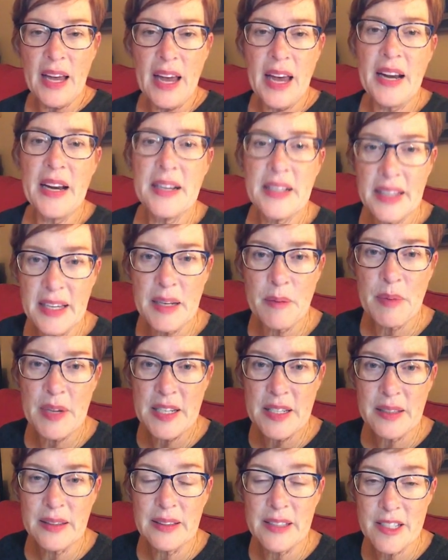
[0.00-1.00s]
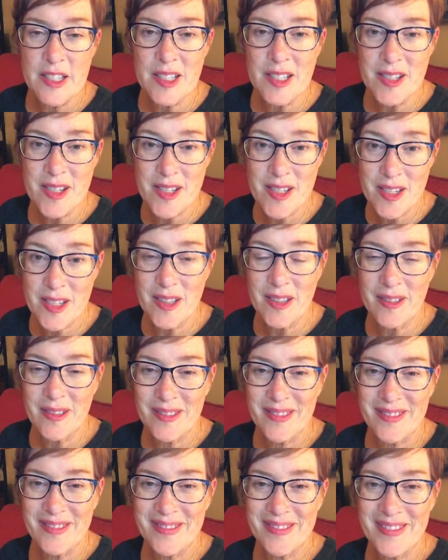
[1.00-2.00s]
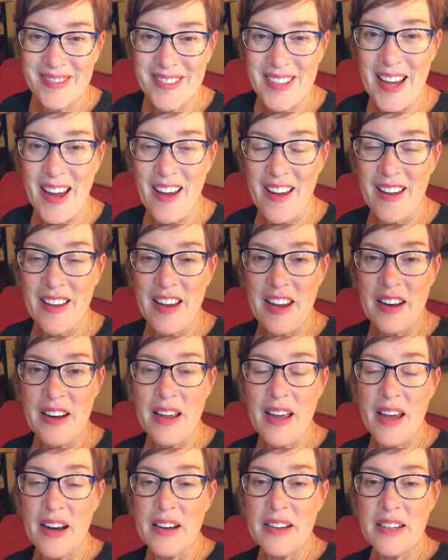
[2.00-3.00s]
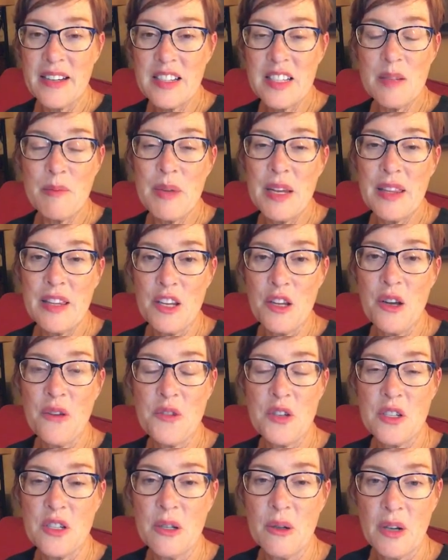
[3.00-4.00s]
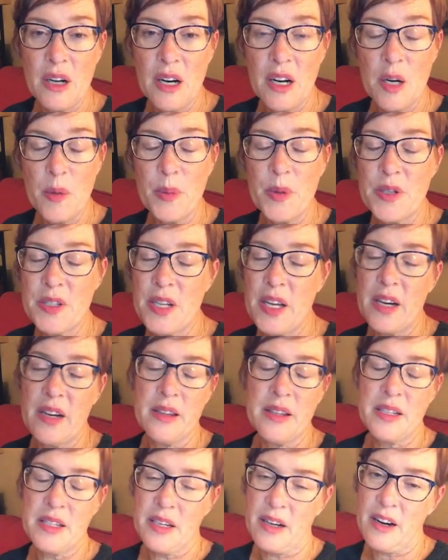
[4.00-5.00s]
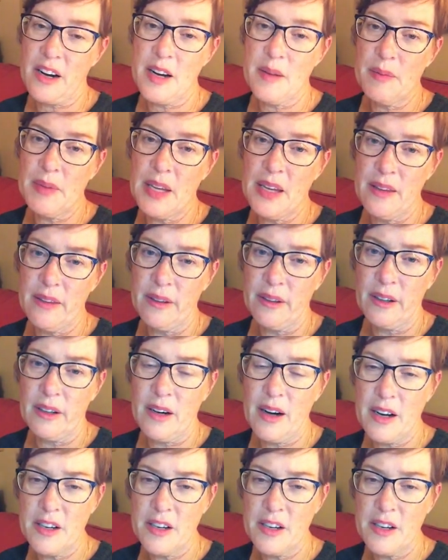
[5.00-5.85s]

and it can be delicious too. Okay, and, and it doesn't mean that you have to do it 100% of the time either.